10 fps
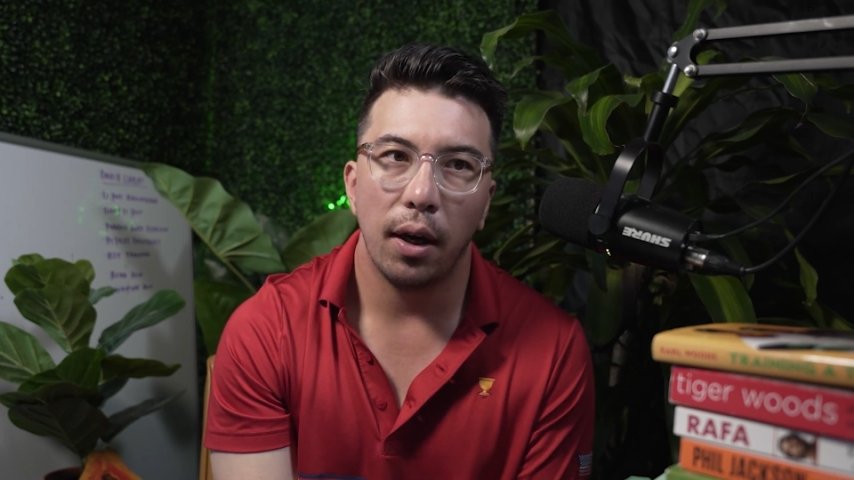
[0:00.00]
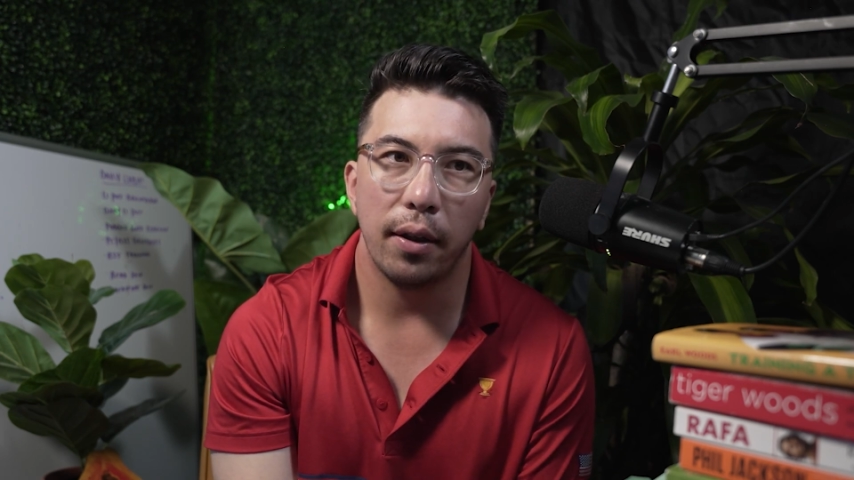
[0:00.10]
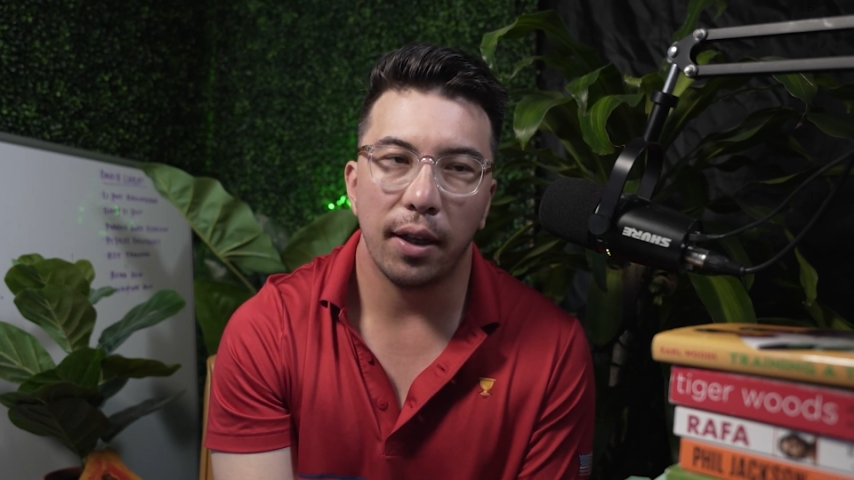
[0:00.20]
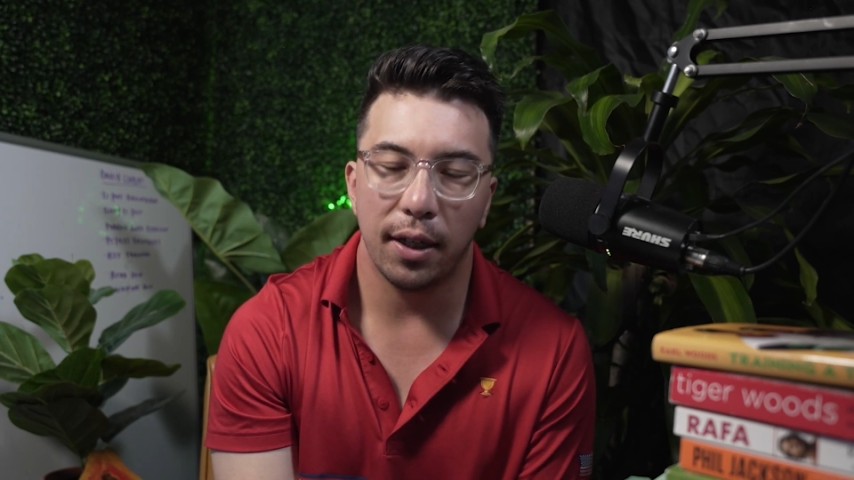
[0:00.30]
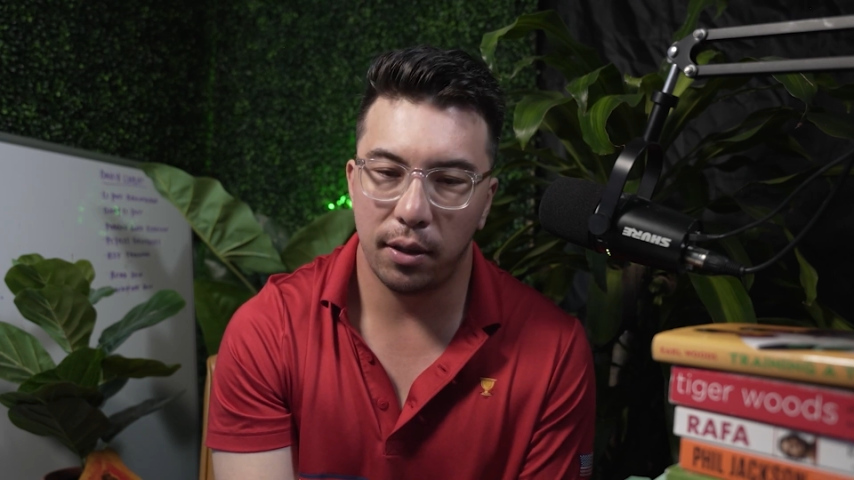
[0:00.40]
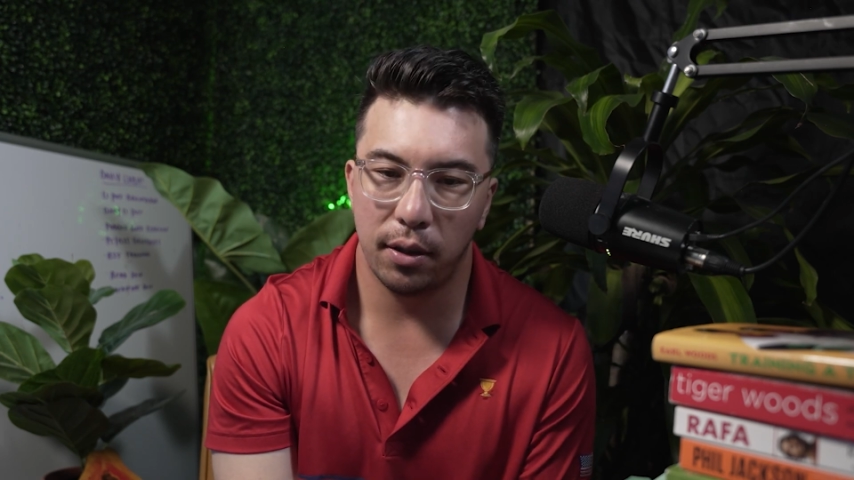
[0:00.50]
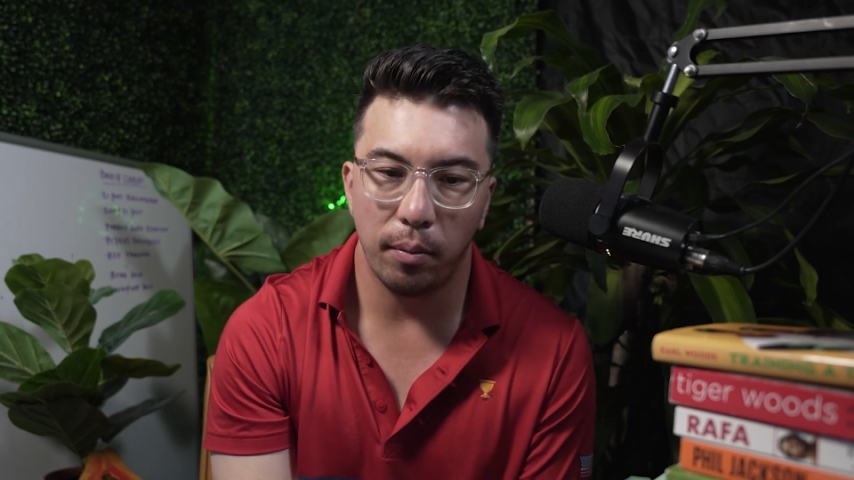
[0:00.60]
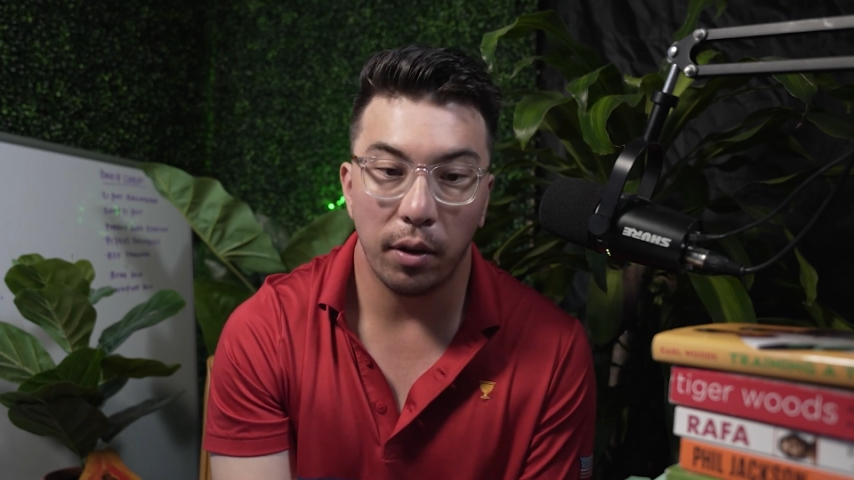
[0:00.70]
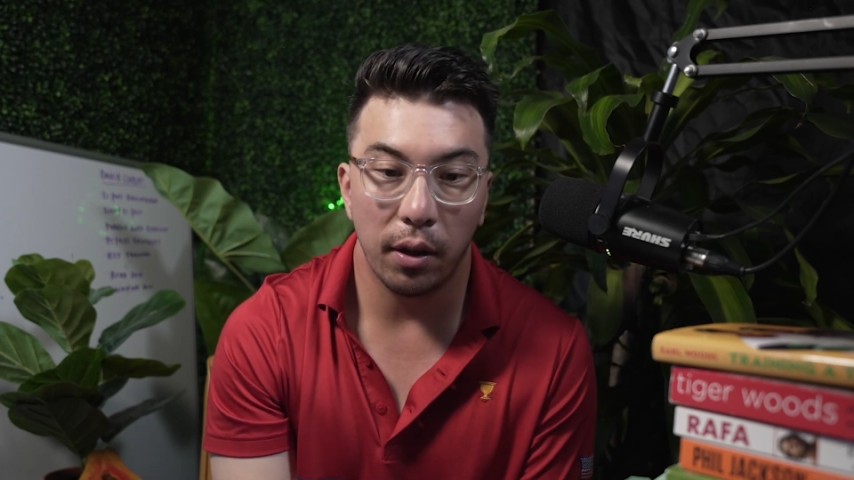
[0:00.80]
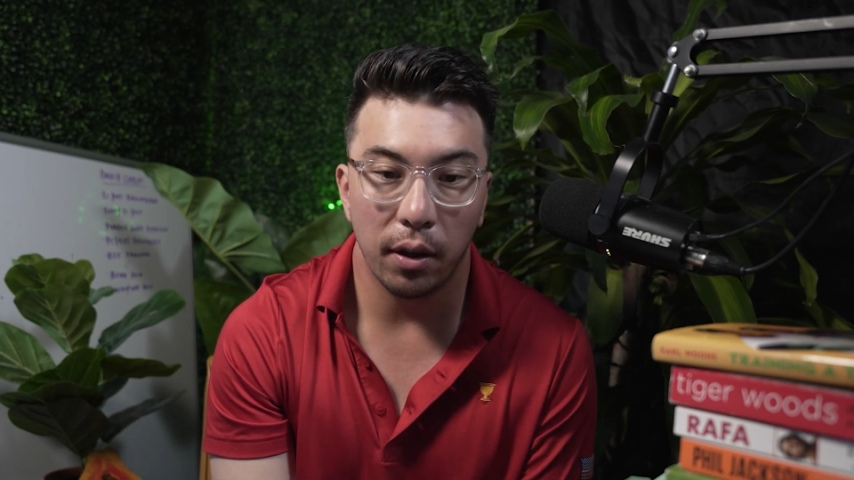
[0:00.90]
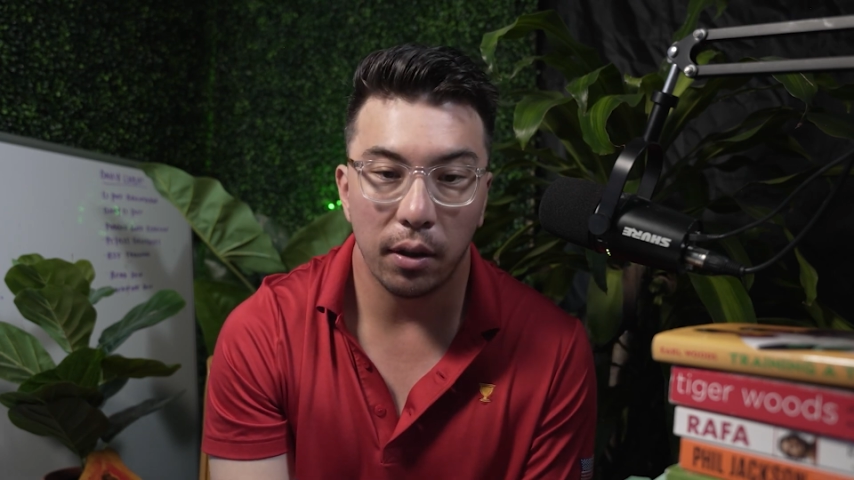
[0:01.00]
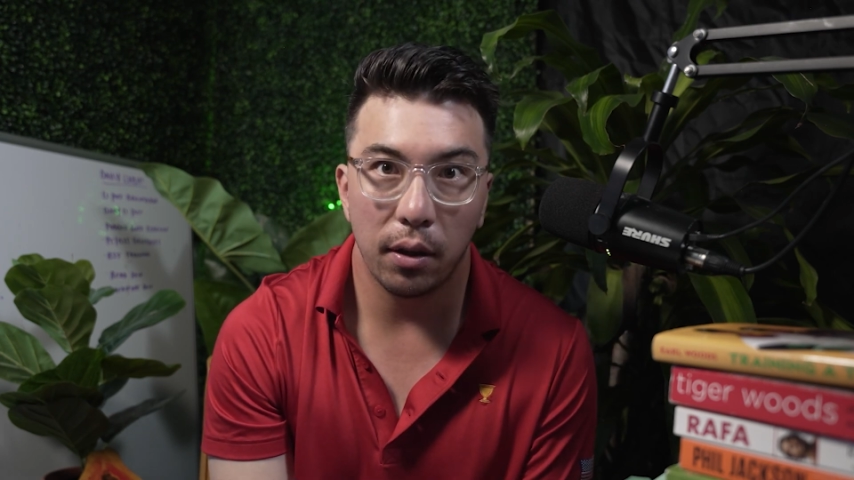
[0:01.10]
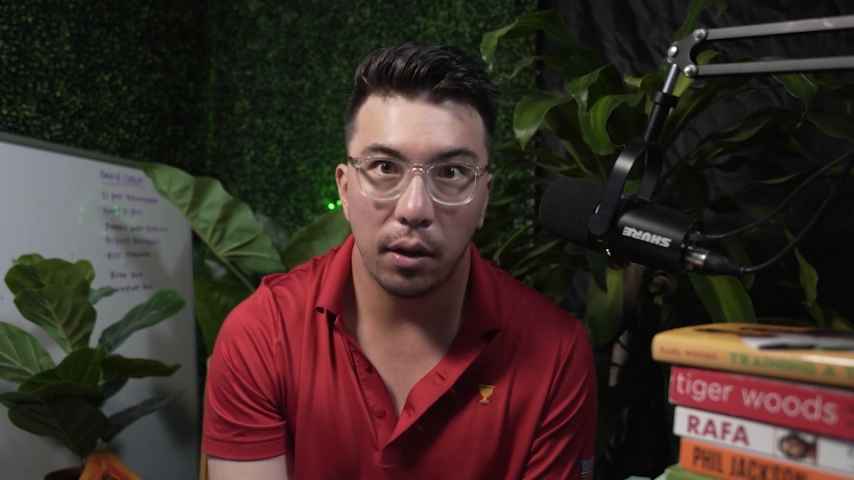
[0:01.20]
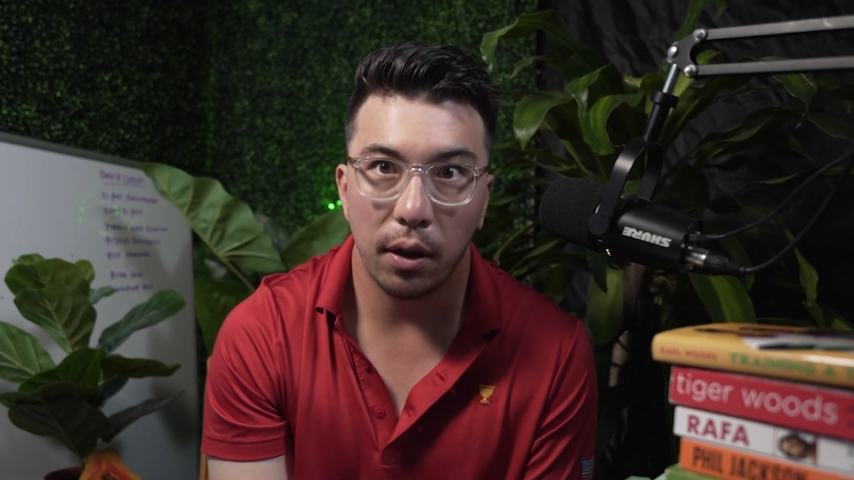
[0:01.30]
And that's something that